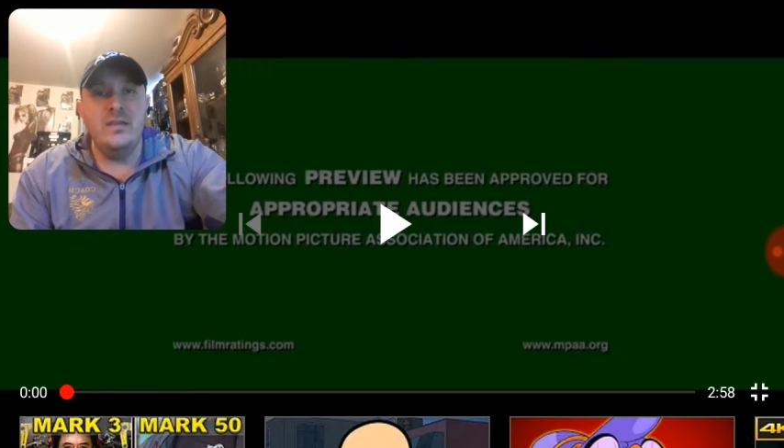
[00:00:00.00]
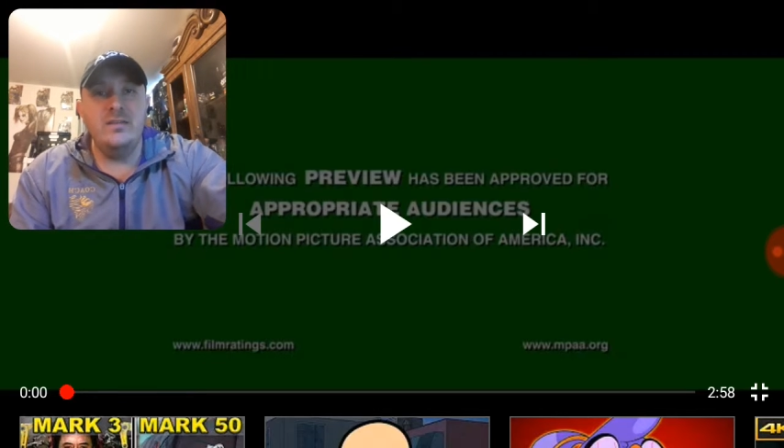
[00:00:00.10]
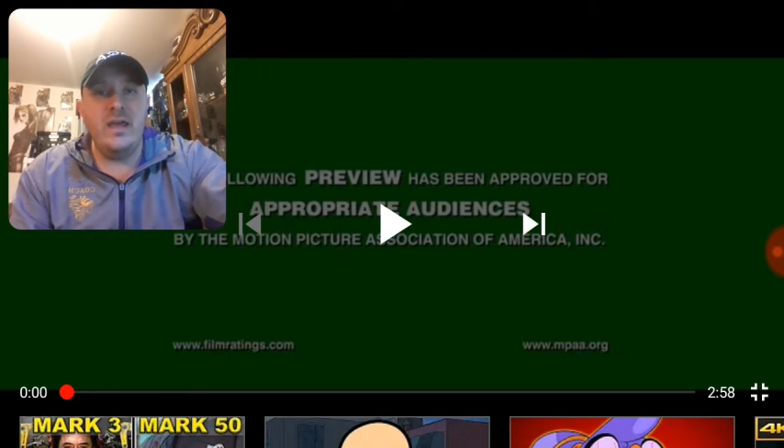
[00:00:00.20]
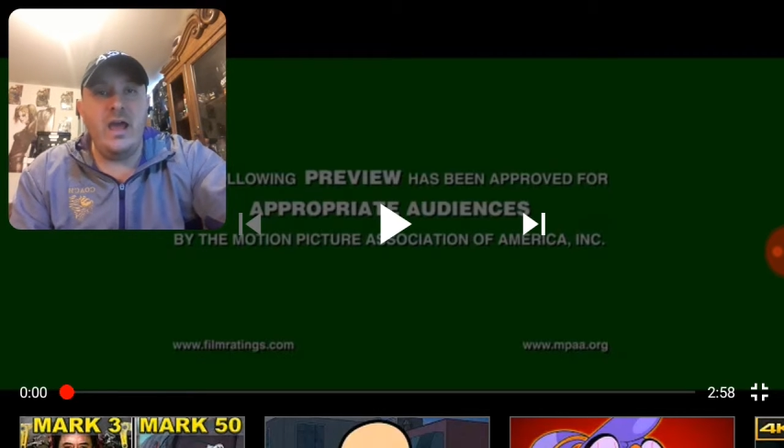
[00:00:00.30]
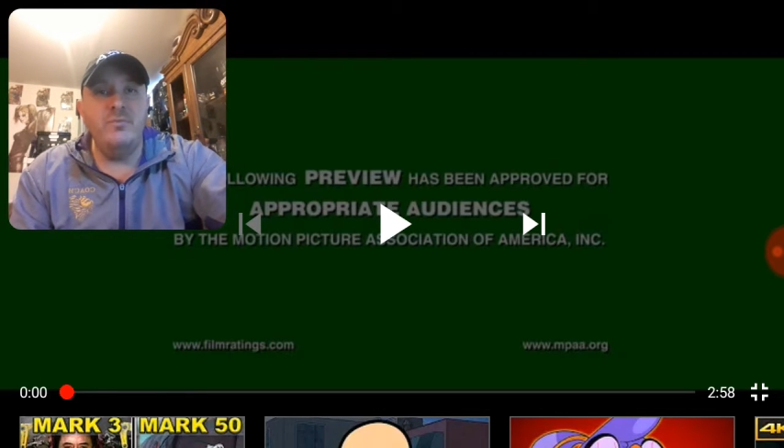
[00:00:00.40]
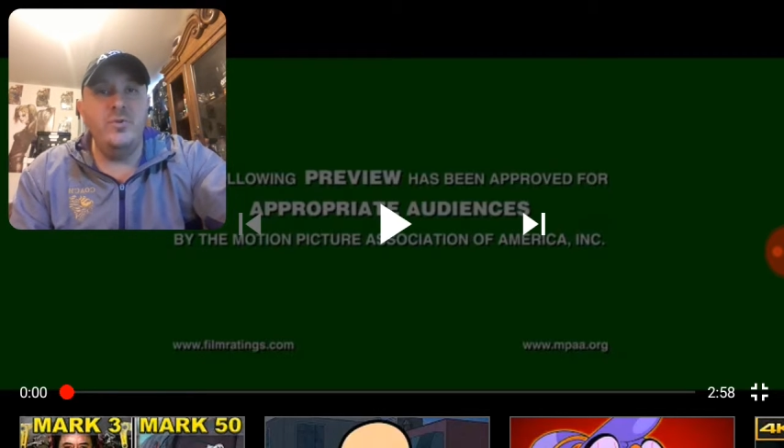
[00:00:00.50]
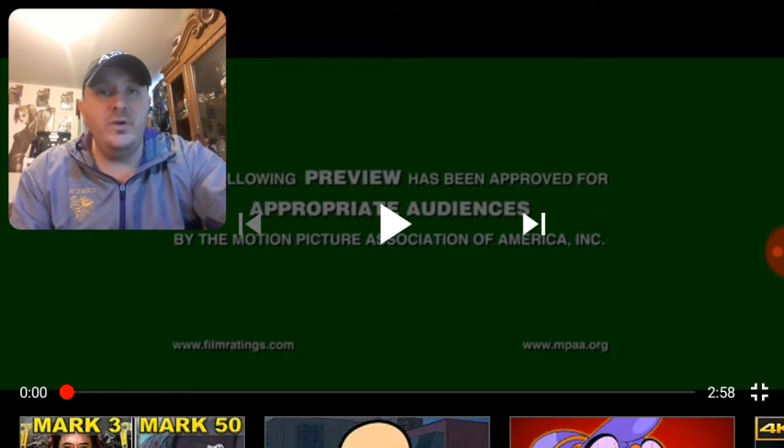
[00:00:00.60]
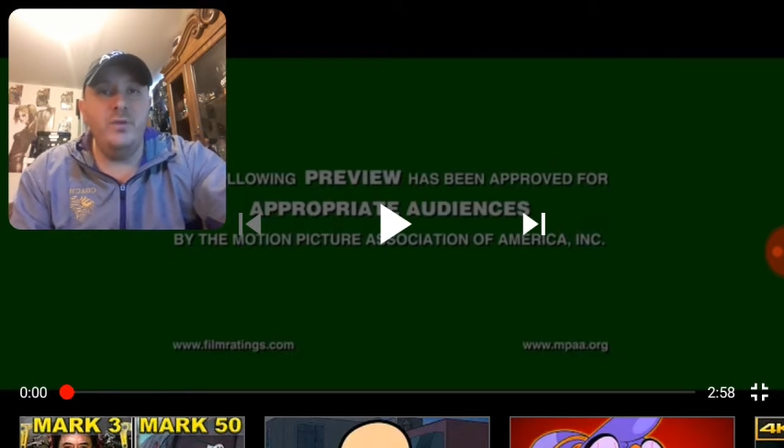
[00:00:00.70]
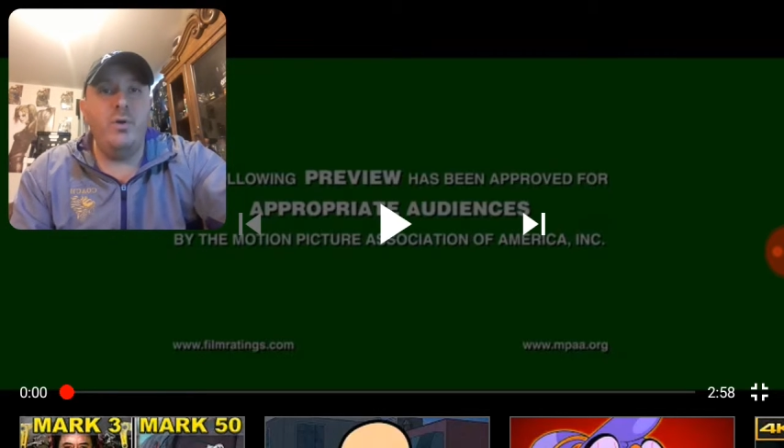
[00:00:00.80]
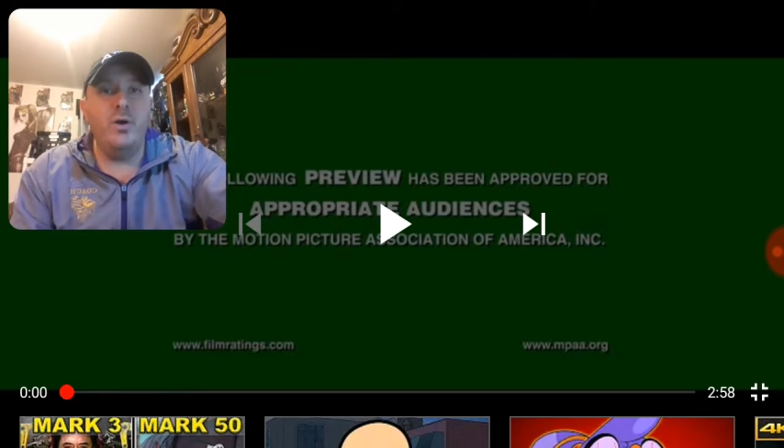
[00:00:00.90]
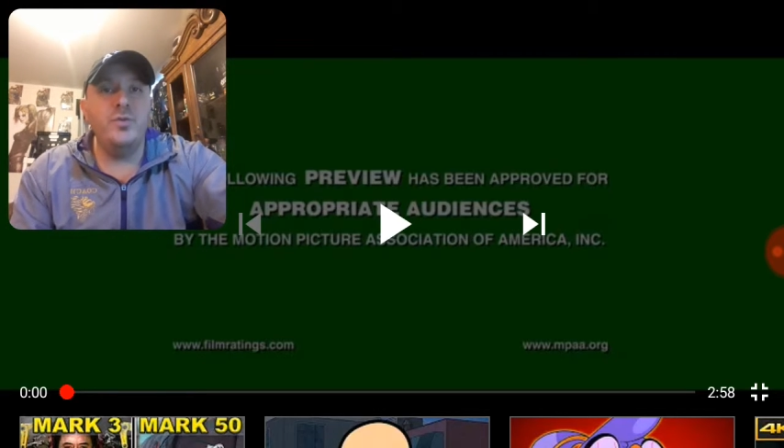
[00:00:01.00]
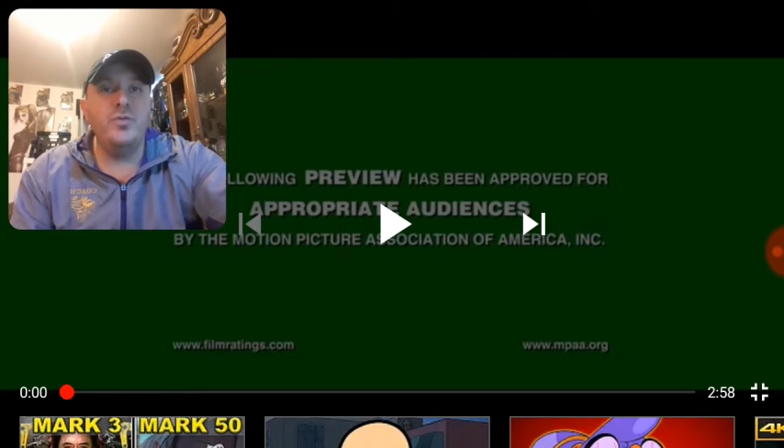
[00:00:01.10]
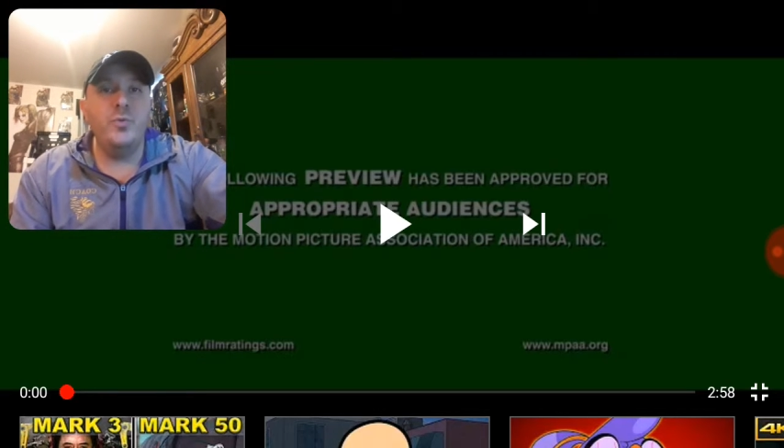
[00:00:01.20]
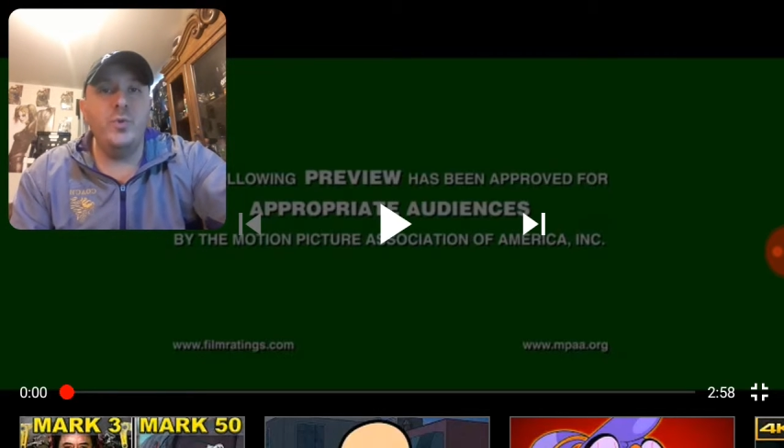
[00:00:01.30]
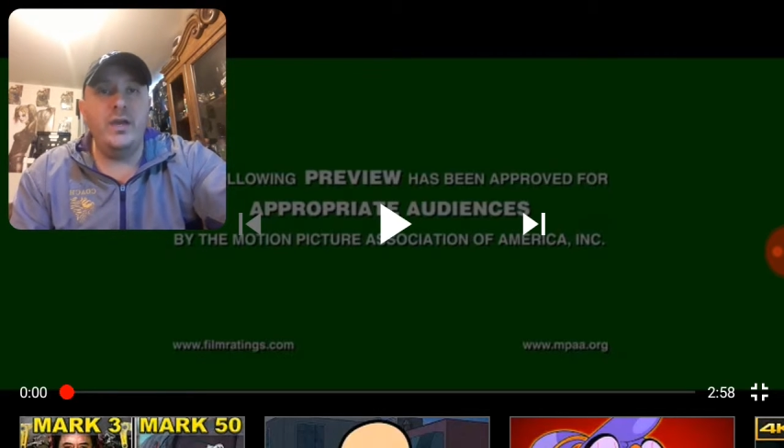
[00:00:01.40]
Today I'm doing part
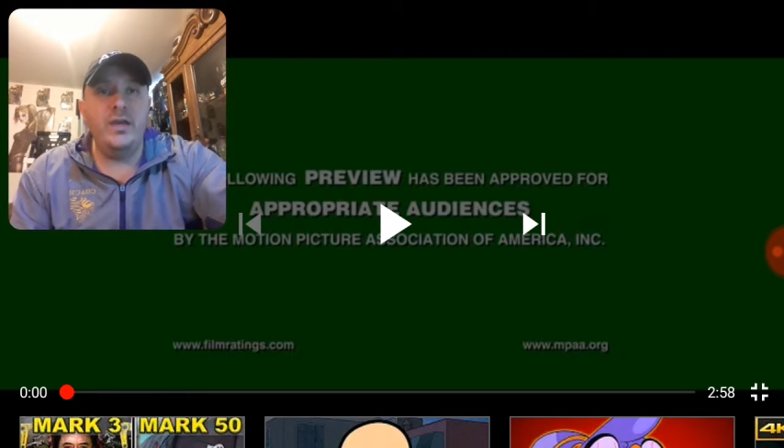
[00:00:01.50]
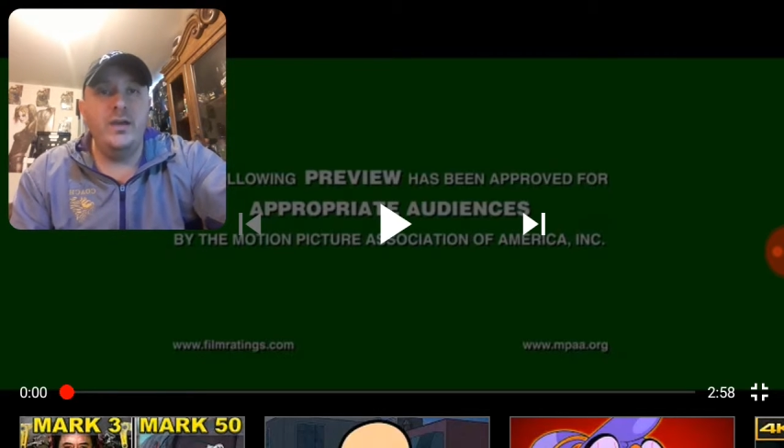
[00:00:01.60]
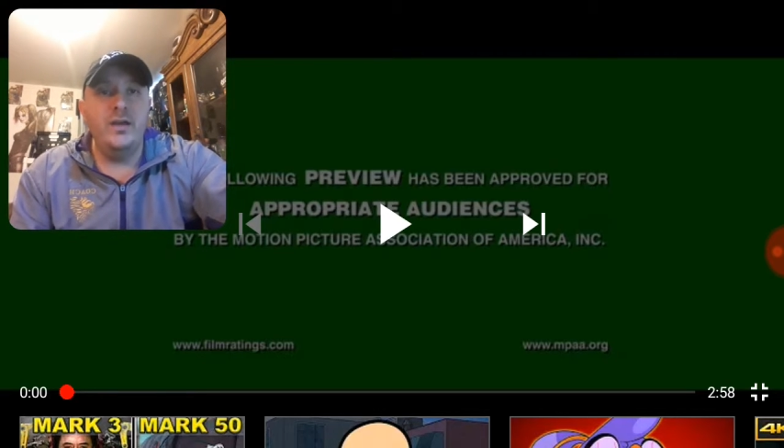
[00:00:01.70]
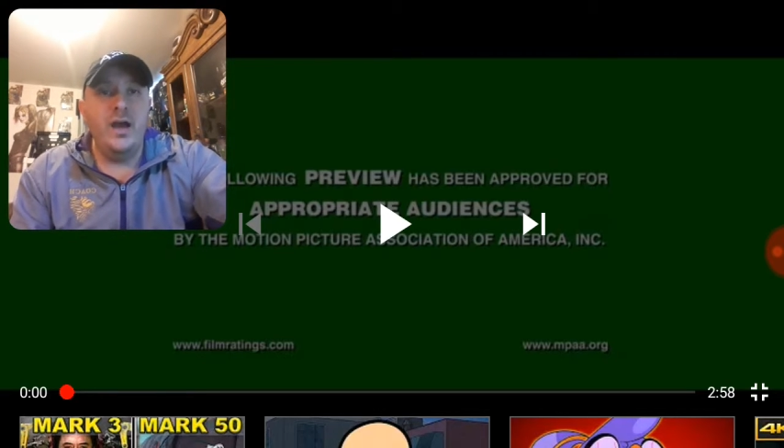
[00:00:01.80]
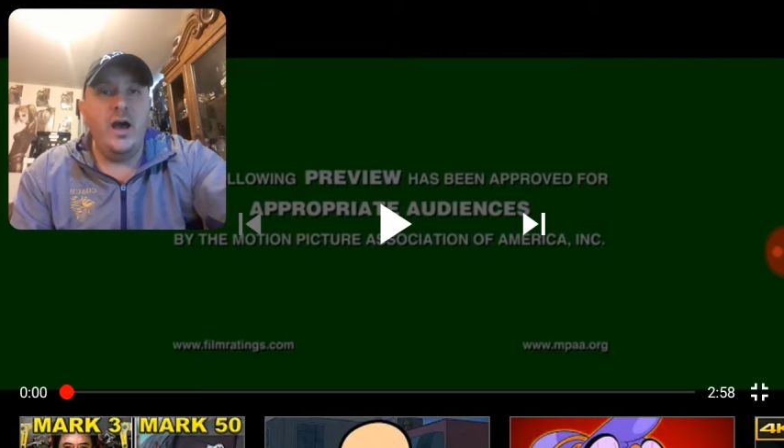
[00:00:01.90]
3